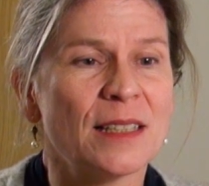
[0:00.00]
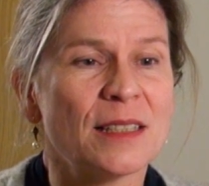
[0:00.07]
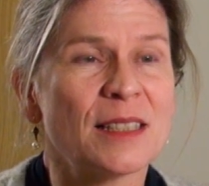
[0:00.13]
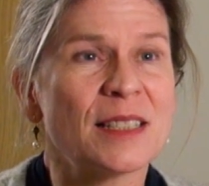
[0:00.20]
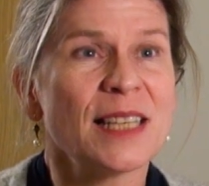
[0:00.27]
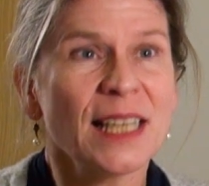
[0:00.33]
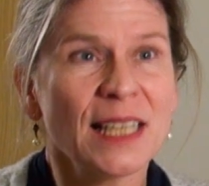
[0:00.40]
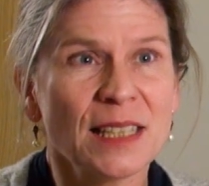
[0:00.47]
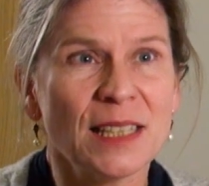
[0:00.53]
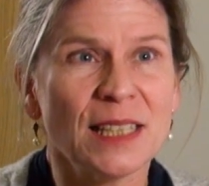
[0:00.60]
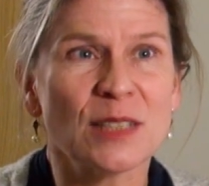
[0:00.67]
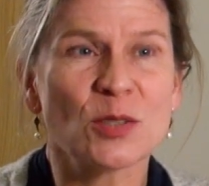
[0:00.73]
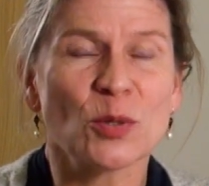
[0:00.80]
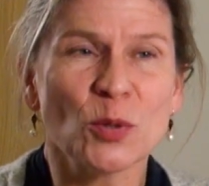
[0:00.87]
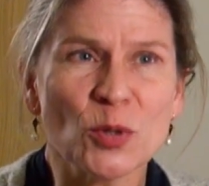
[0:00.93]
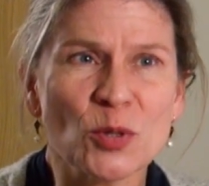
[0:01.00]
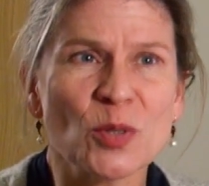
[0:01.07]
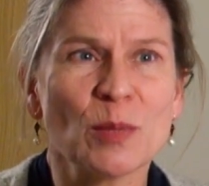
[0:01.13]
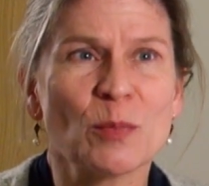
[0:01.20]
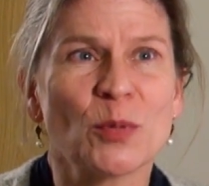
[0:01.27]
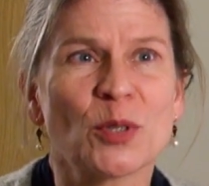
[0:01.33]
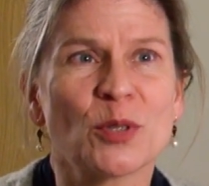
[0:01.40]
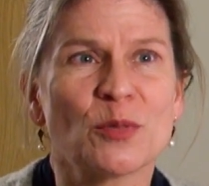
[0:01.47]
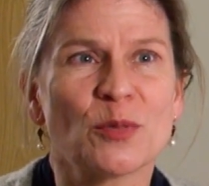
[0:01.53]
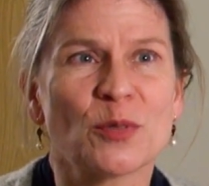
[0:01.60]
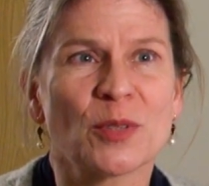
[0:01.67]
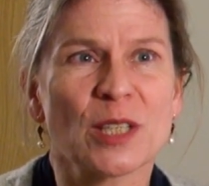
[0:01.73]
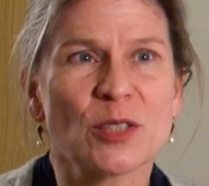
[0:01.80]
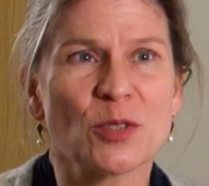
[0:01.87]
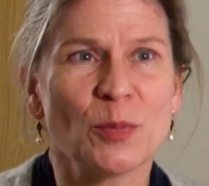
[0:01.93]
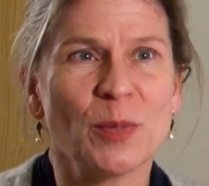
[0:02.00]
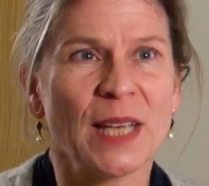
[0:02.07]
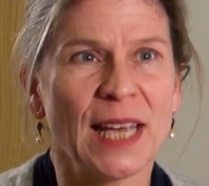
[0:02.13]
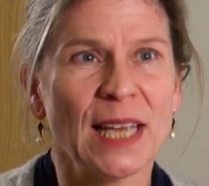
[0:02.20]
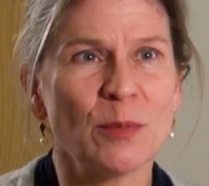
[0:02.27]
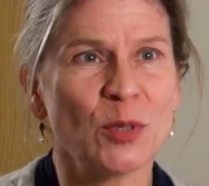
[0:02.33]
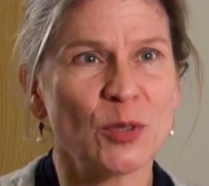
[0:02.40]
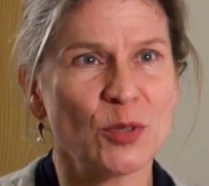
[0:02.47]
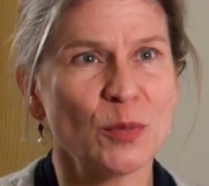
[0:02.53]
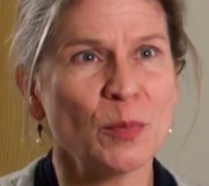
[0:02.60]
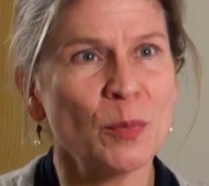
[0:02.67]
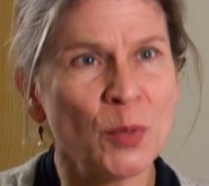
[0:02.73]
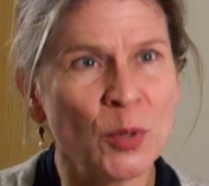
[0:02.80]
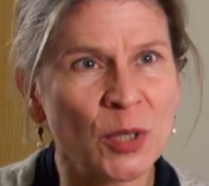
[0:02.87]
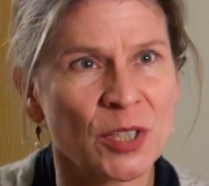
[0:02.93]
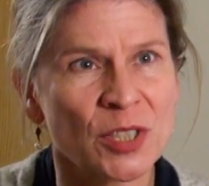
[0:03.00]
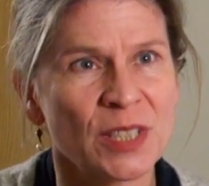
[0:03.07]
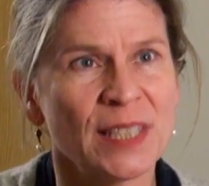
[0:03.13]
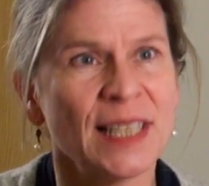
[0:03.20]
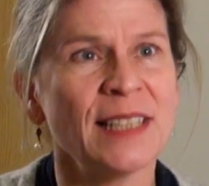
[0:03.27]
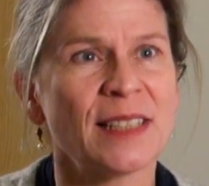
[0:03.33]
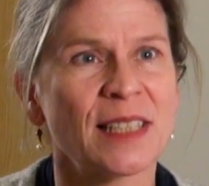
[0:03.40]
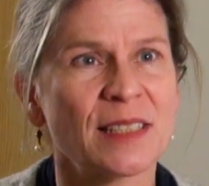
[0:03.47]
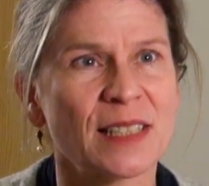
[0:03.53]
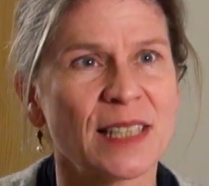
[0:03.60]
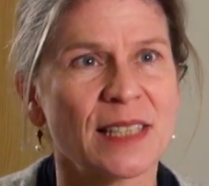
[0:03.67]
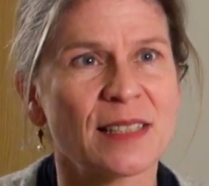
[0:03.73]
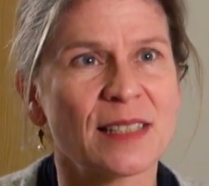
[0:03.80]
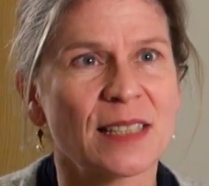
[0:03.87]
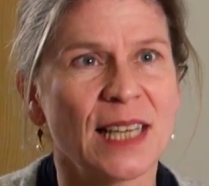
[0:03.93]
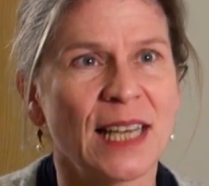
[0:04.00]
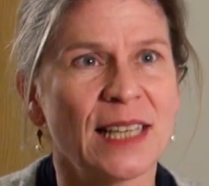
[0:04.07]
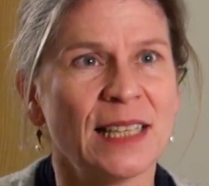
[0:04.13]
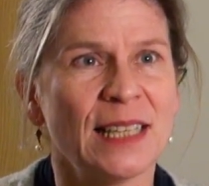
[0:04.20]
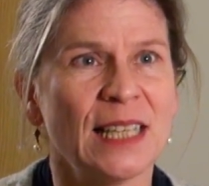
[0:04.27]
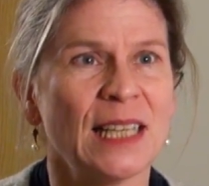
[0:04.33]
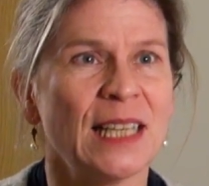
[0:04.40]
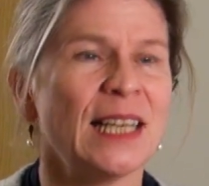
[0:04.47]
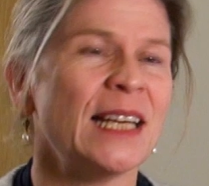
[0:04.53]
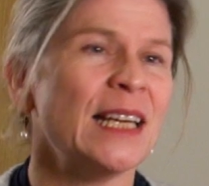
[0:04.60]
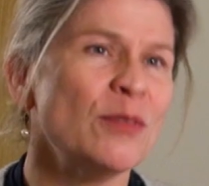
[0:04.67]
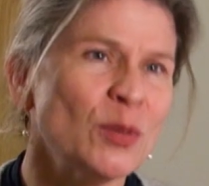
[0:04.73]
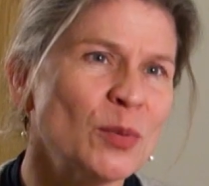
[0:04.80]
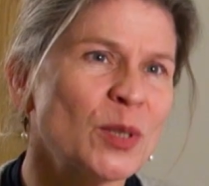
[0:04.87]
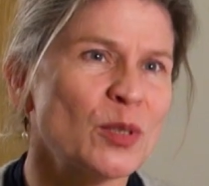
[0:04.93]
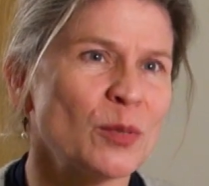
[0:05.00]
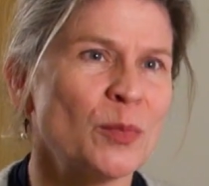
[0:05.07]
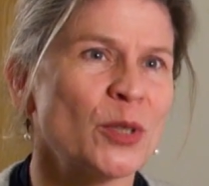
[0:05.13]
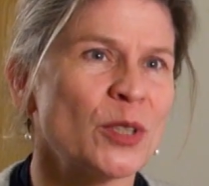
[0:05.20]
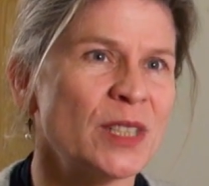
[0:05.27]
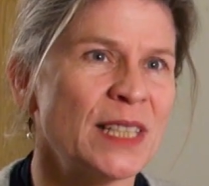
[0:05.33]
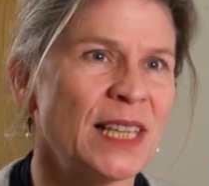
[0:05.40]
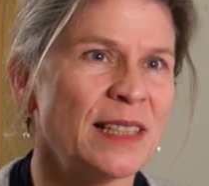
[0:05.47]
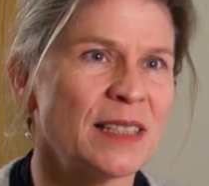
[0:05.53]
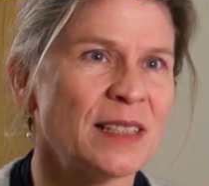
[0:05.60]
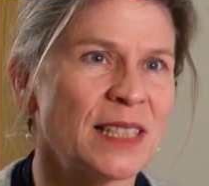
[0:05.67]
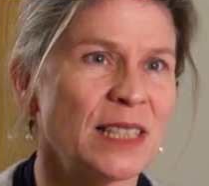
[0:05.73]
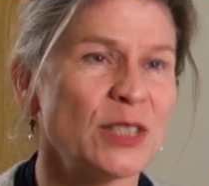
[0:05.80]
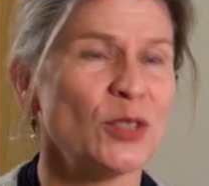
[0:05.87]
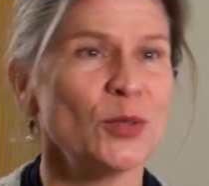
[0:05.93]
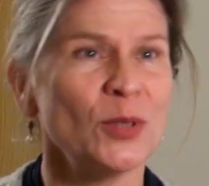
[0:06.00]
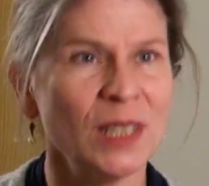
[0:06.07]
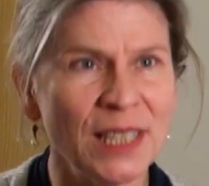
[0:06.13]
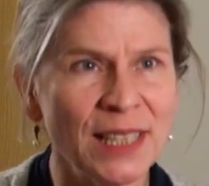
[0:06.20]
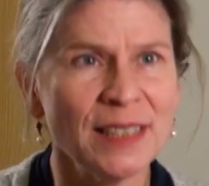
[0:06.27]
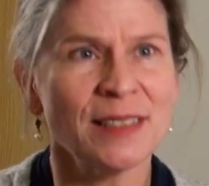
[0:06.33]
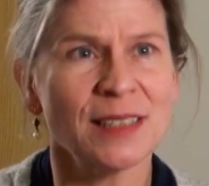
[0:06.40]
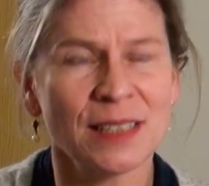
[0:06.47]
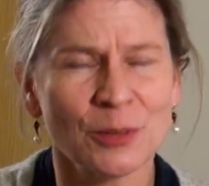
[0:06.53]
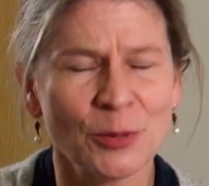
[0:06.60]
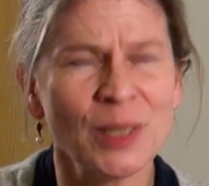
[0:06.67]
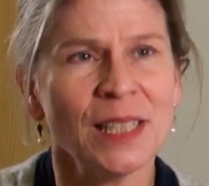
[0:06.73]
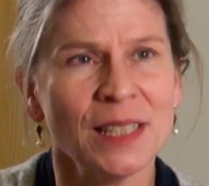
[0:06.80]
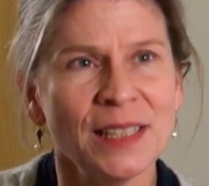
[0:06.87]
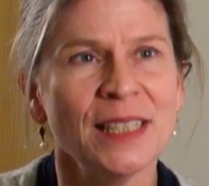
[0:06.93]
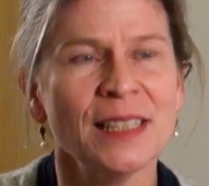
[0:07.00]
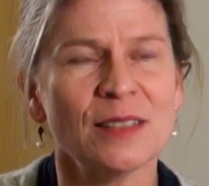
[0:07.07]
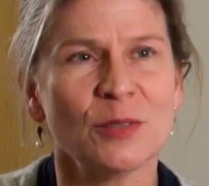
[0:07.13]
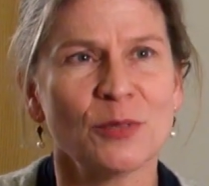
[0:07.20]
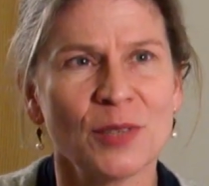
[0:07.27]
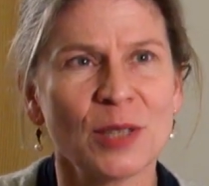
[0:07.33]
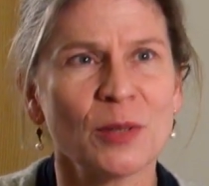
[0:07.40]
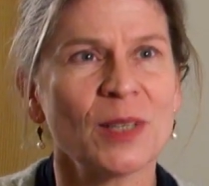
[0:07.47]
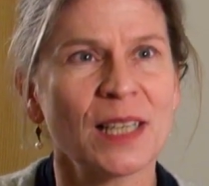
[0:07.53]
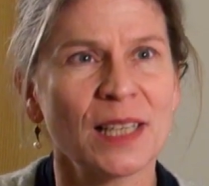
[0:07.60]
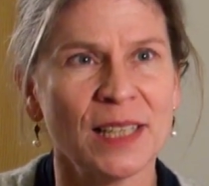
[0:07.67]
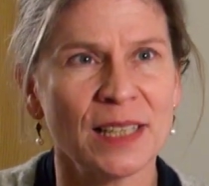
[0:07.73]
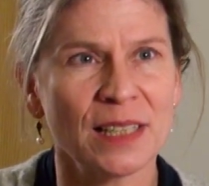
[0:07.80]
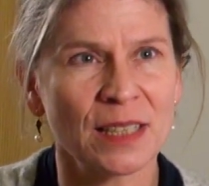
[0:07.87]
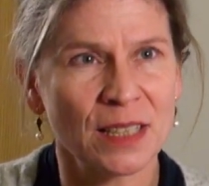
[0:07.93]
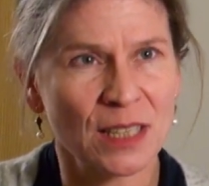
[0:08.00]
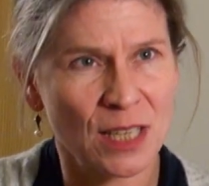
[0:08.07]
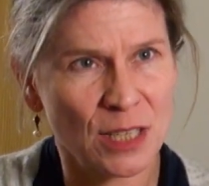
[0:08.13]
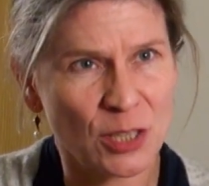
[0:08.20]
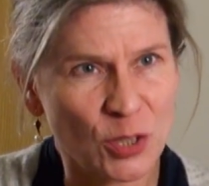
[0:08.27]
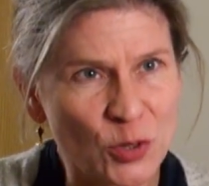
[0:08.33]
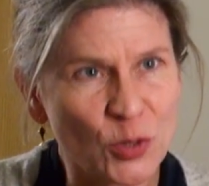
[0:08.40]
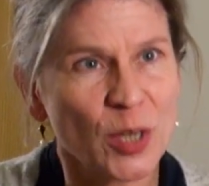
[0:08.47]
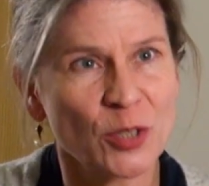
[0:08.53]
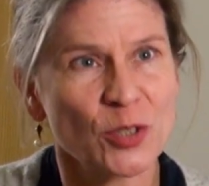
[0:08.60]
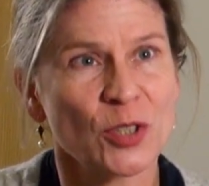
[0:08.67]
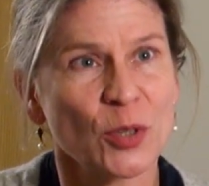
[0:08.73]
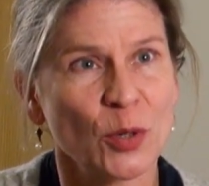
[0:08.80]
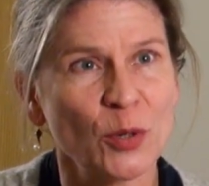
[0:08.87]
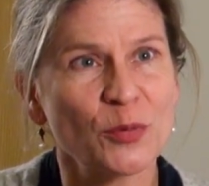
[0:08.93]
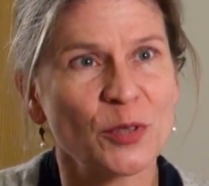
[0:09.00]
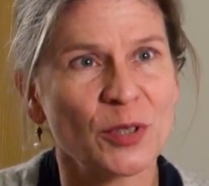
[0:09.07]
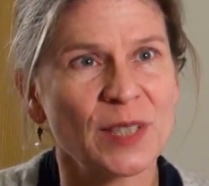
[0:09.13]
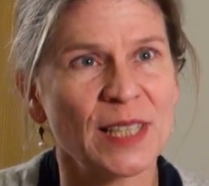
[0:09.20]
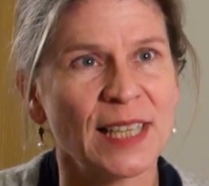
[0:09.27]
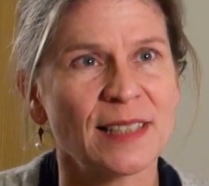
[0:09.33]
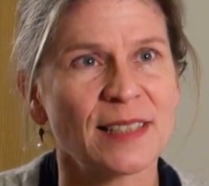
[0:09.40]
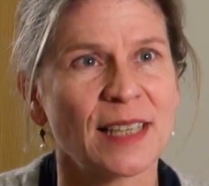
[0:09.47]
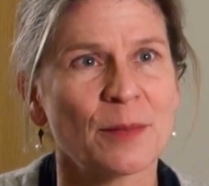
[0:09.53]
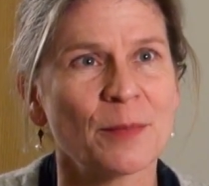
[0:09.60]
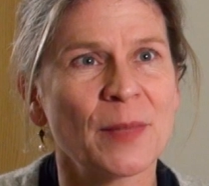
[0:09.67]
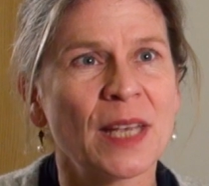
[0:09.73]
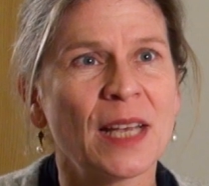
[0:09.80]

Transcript: Secondly, it's also important for us to be able to merge data sets. And if you want to merge data sets, you really need a very clear structure of your data.